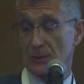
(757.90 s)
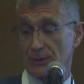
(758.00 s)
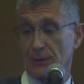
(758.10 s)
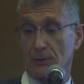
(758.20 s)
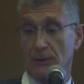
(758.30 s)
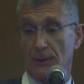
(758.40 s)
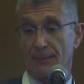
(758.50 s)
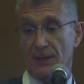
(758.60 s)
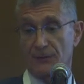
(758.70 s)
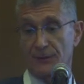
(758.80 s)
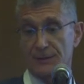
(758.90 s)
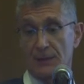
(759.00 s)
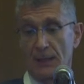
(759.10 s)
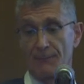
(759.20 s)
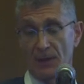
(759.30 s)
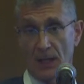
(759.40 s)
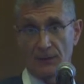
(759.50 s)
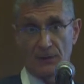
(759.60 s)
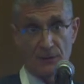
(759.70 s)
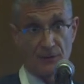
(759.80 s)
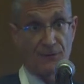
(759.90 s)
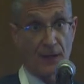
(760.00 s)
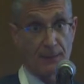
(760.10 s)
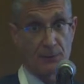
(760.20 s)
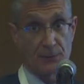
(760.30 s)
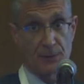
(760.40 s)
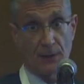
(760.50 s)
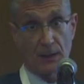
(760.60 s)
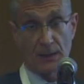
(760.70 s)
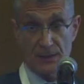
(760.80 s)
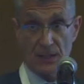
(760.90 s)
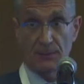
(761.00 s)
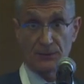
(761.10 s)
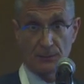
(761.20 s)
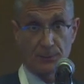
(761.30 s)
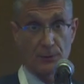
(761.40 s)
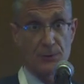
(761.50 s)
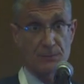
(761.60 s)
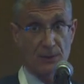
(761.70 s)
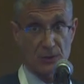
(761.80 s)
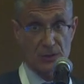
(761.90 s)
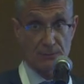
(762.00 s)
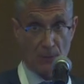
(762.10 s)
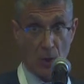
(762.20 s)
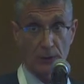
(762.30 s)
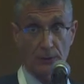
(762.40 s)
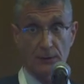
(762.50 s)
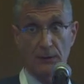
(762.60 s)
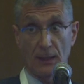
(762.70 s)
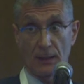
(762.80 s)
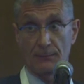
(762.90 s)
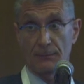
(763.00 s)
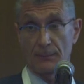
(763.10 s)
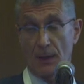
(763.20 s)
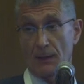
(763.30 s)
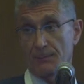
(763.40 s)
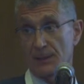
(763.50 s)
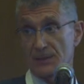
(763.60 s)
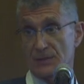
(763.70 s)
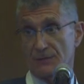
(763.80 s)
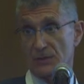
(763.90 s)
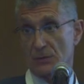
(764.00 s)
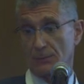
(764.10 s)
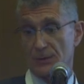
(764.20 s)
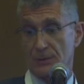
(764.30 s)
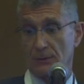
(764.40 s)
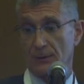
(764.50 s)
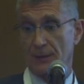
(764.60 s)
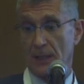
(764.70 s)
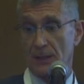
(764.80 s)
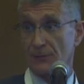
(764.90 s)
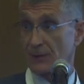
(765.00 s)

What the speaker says: clinical benefit, and the fiber is able to produce much smaller pieces of stone material than any of the